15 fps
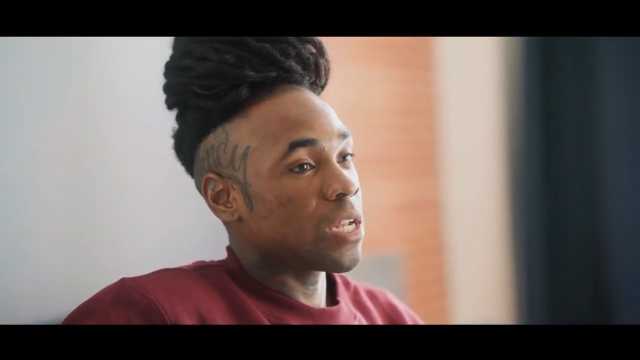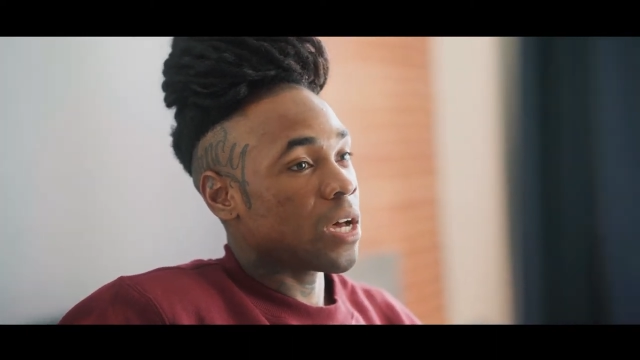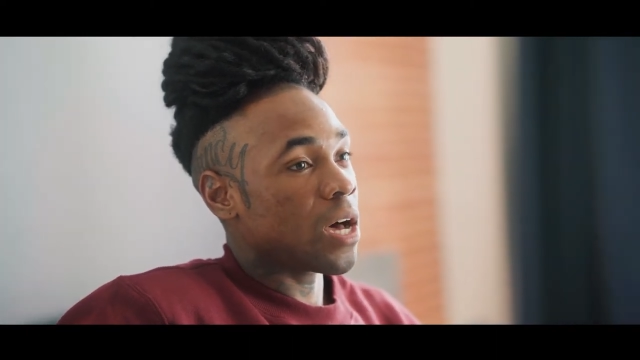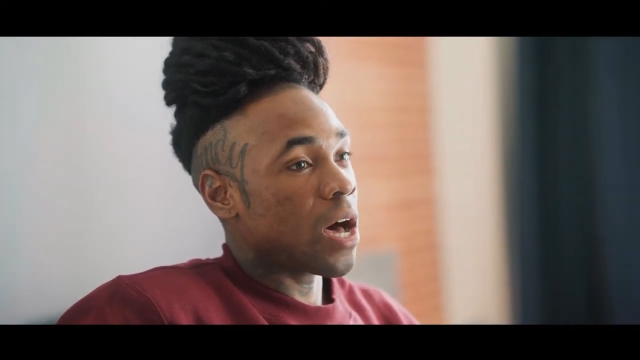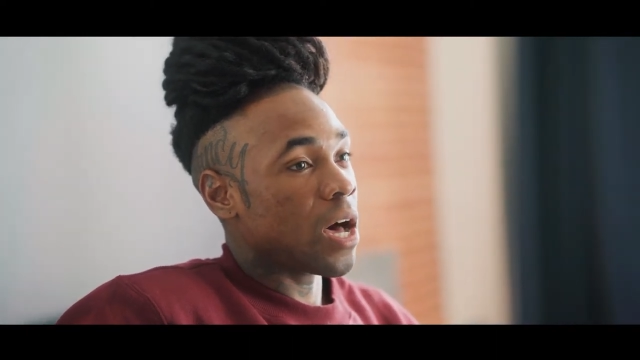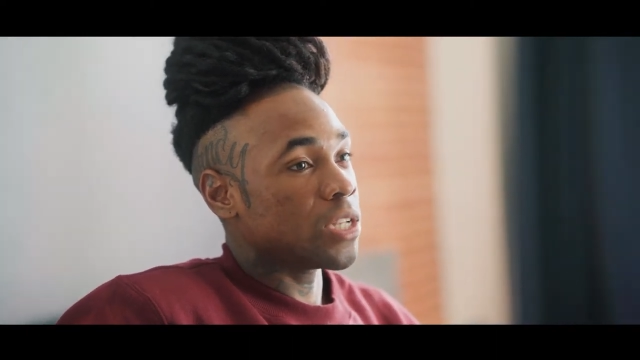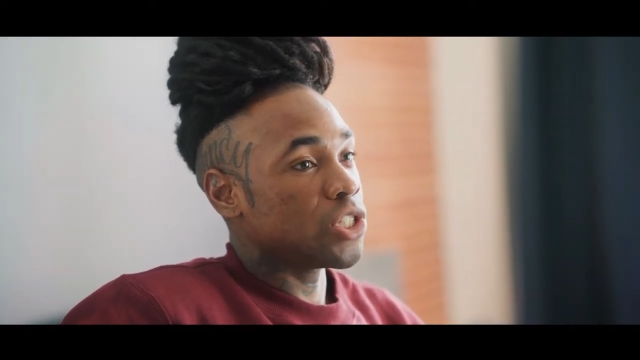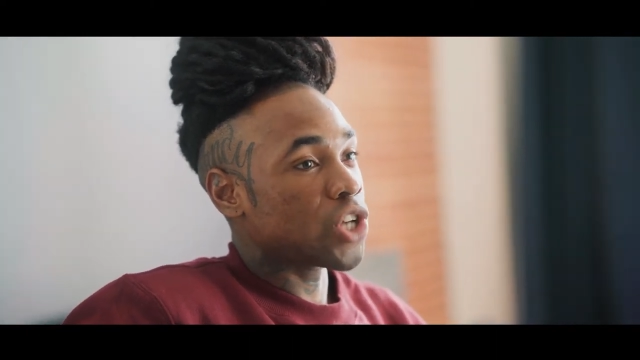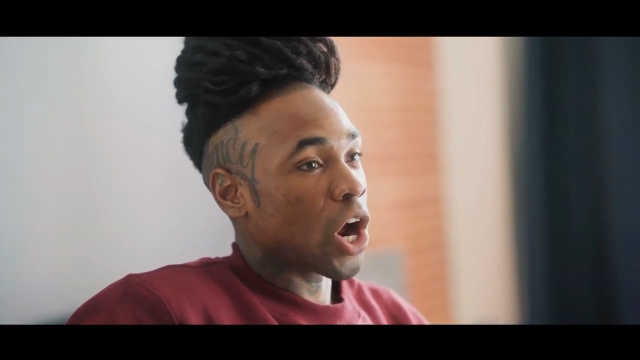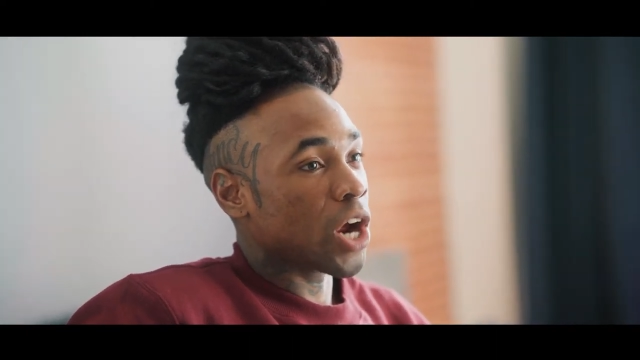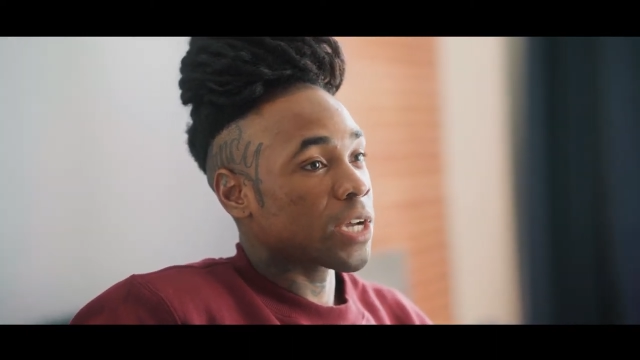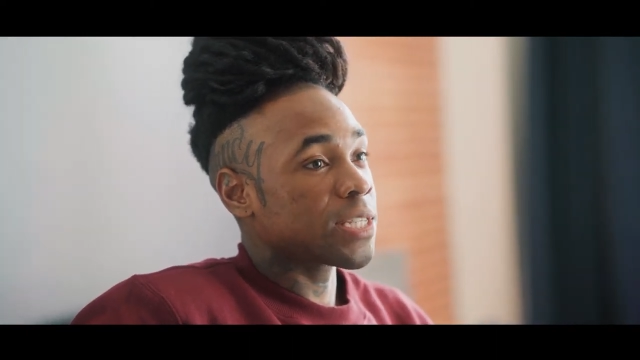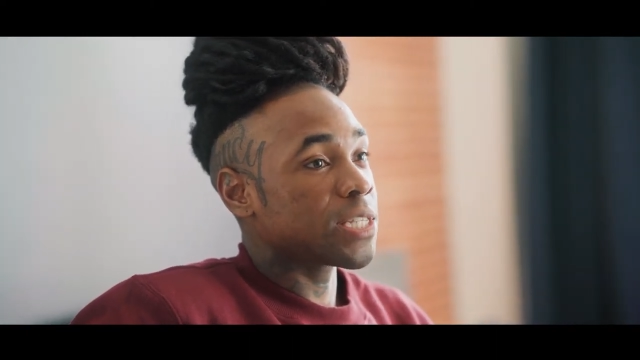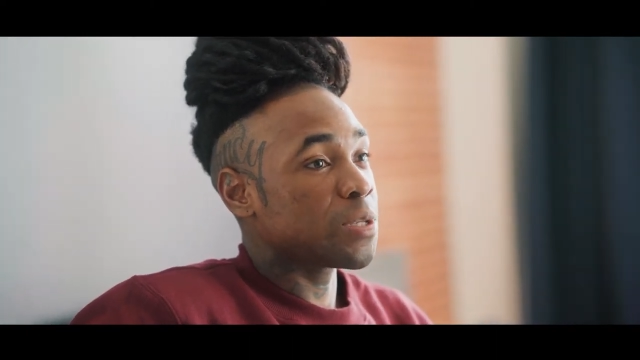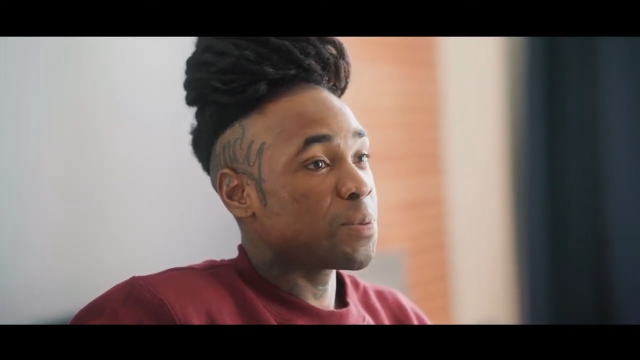a
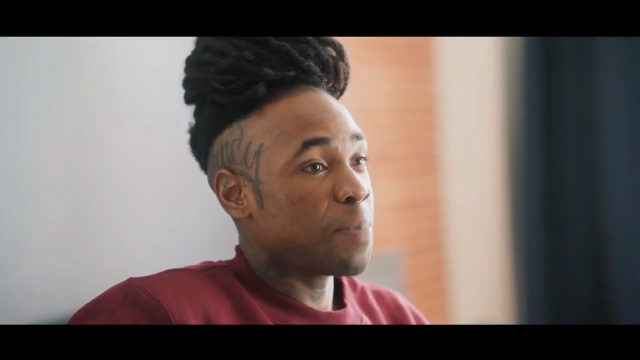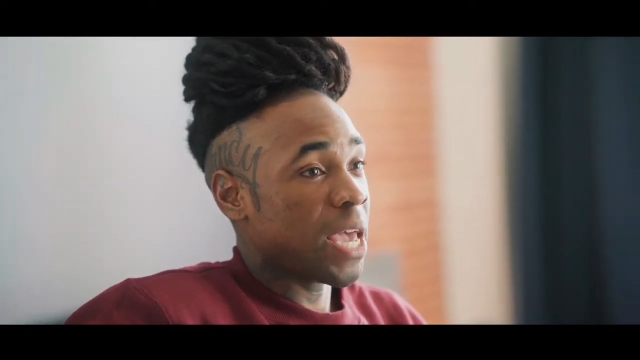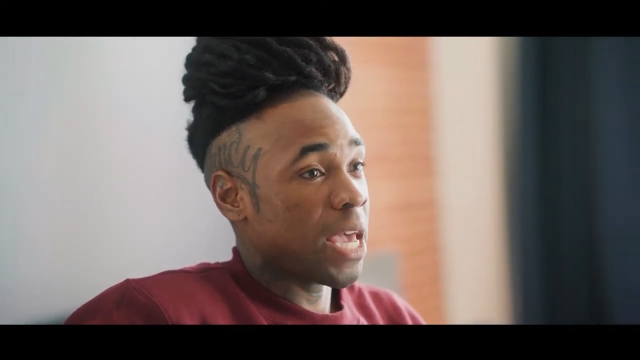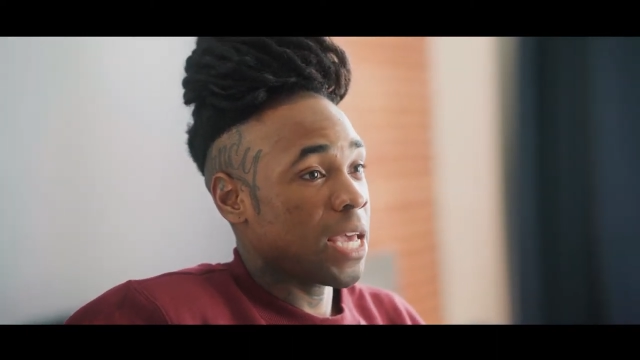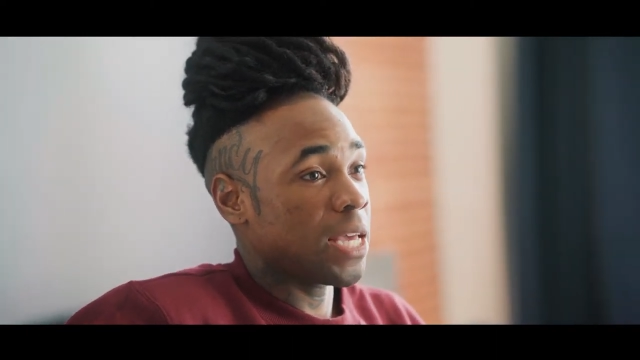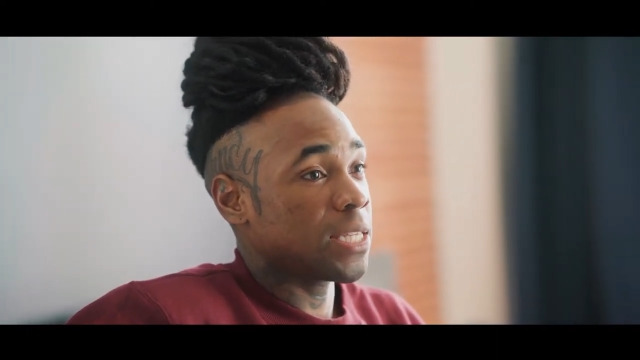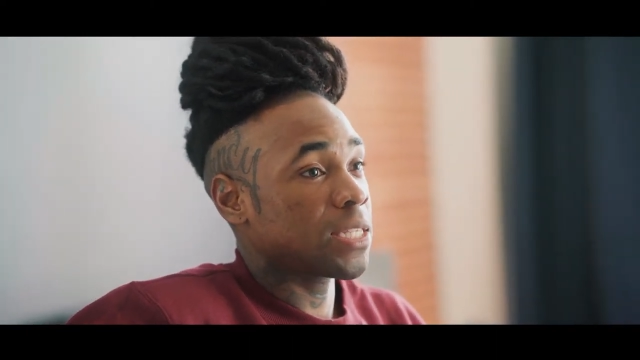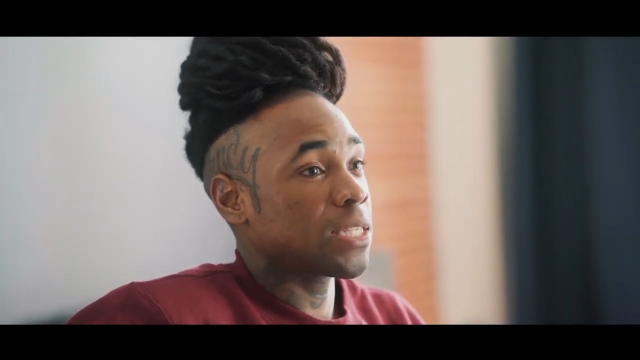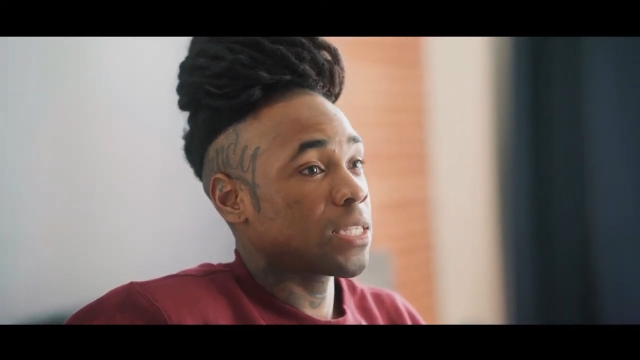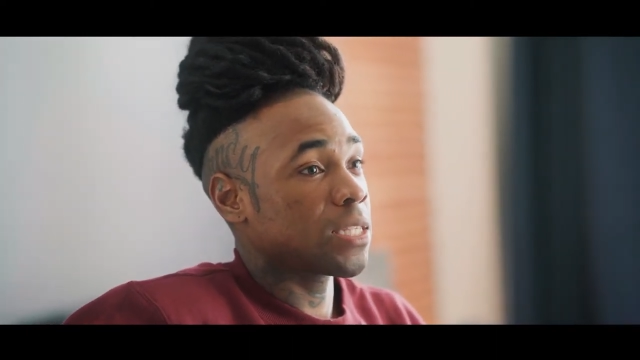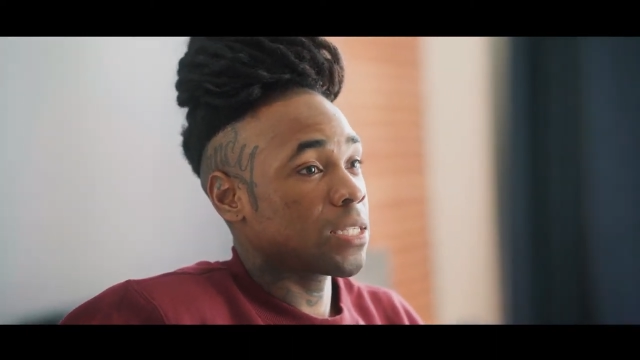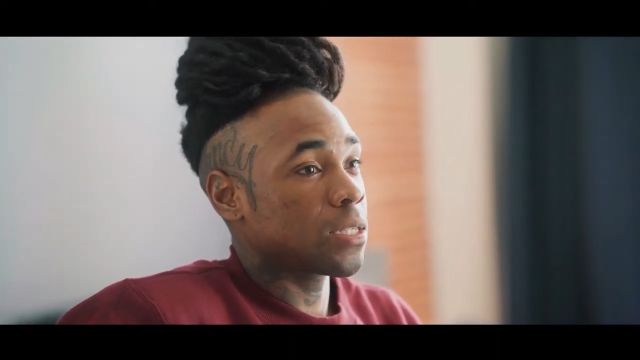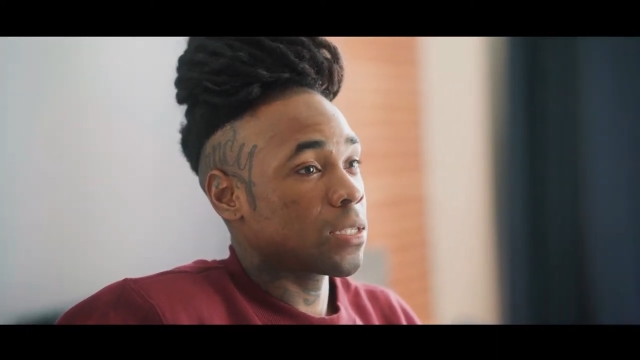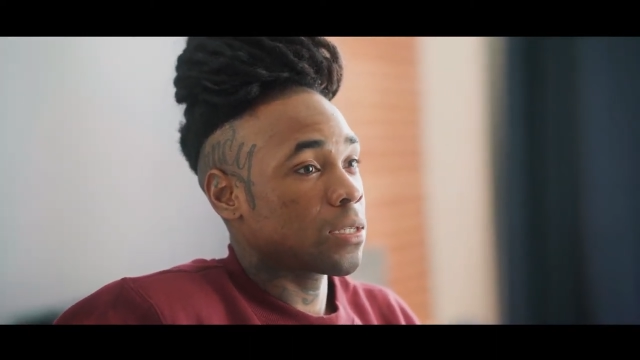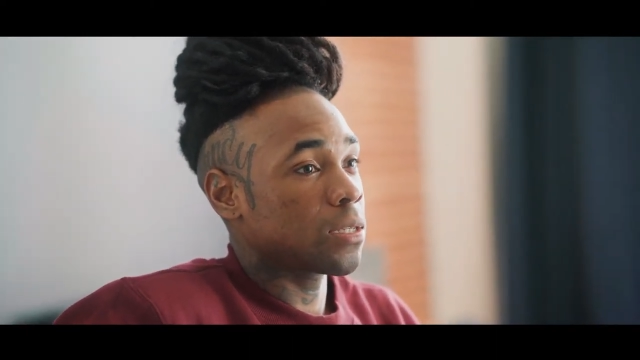dark space.